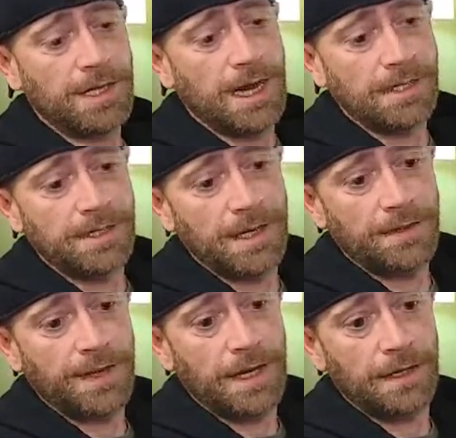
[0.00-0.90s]
these guys
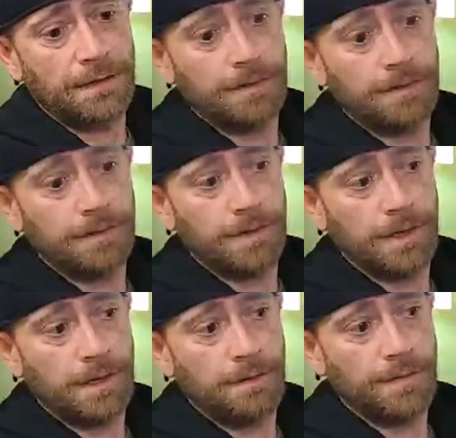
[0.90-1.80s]
think that
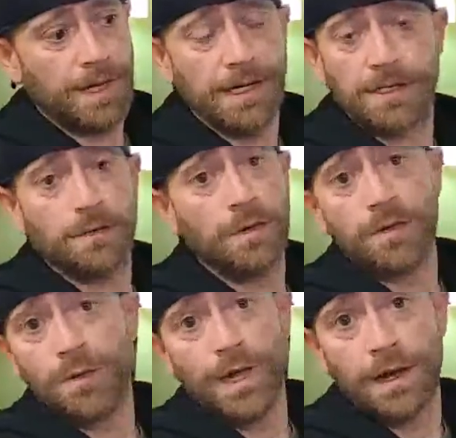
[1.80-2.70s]
I don't know
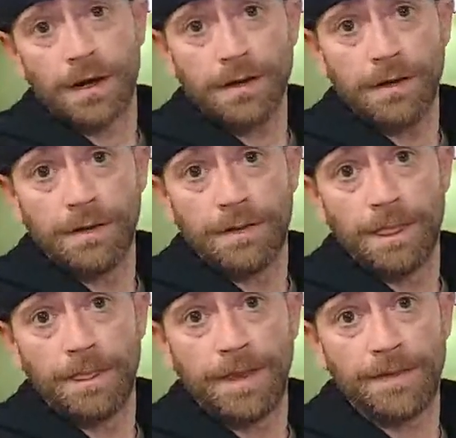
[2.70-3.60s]
who they are.
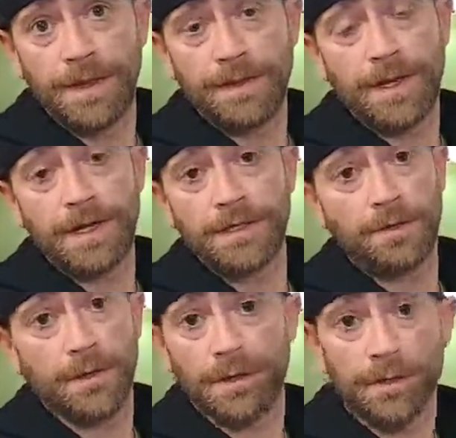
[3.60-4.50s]
They think that I
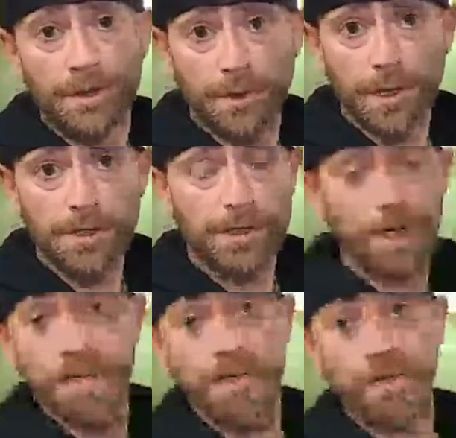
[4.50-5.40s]
don't know their trucks,
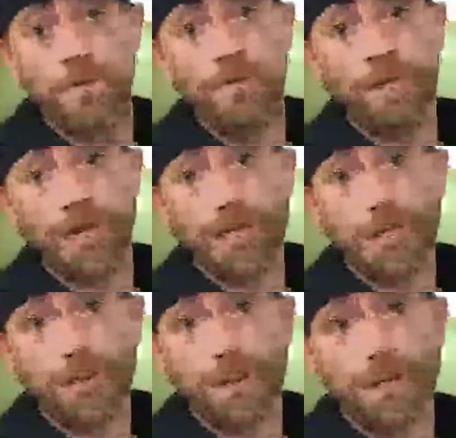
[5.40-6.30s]
that I don't know their
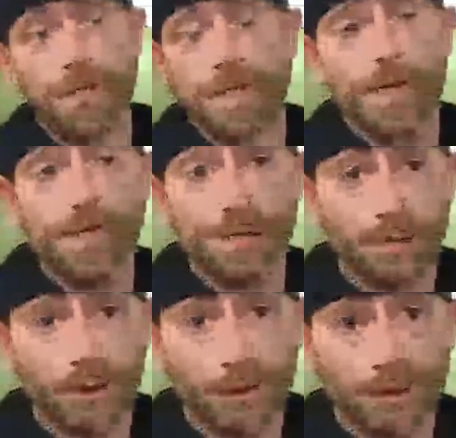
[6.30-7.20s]
license plates, that I
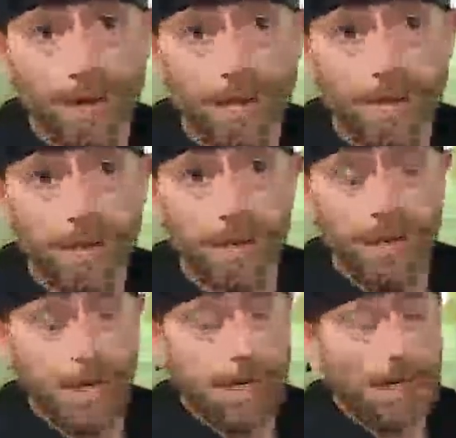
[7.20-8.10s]
don't know their names.
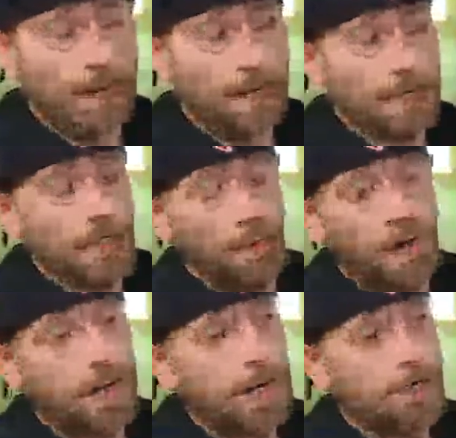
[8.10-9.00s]
So
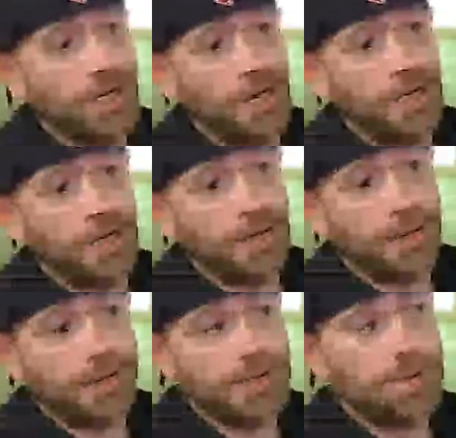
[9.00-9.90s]
on our channel
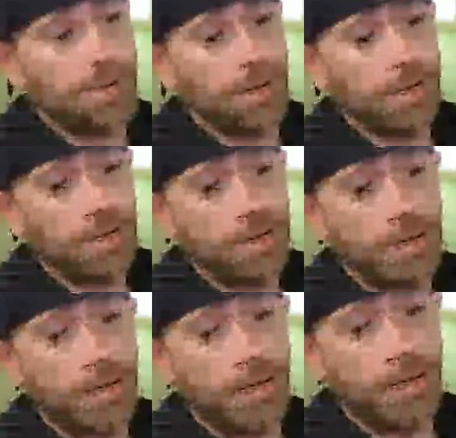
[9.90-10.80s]
at this point,
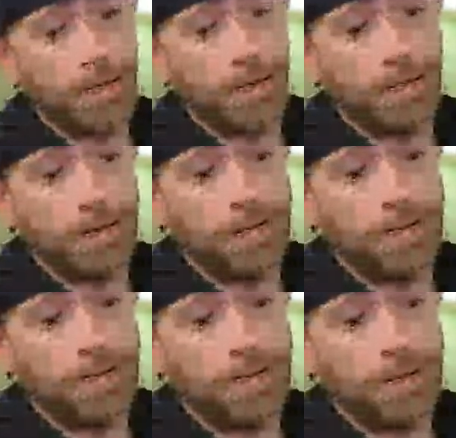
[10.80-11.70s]

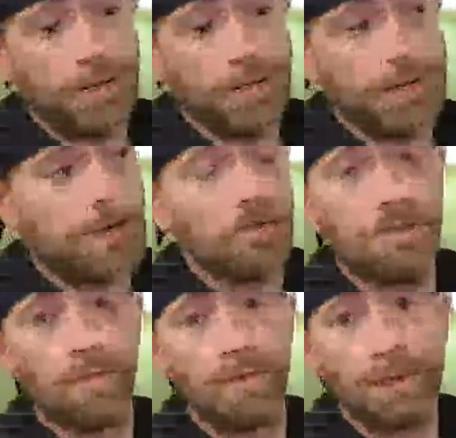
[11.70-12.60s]
we've
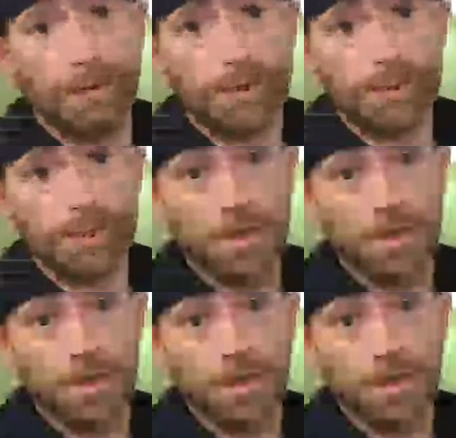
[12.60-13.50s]
announced what the group is
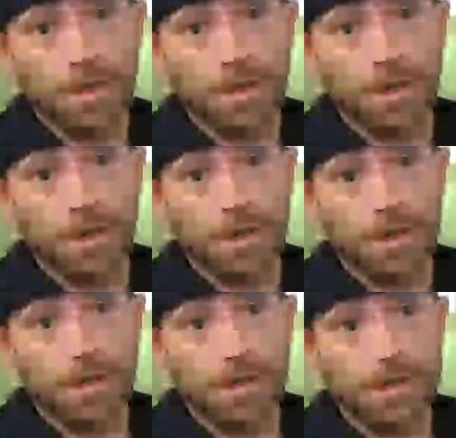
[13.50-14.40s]
called.
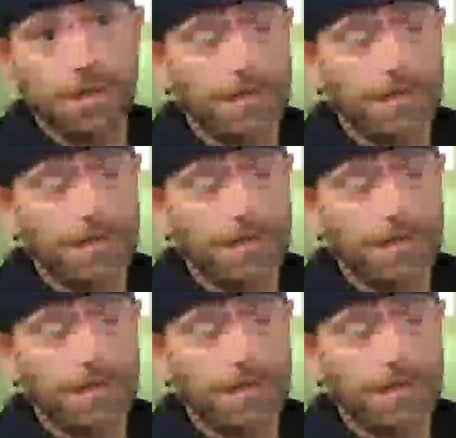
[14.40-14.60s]
So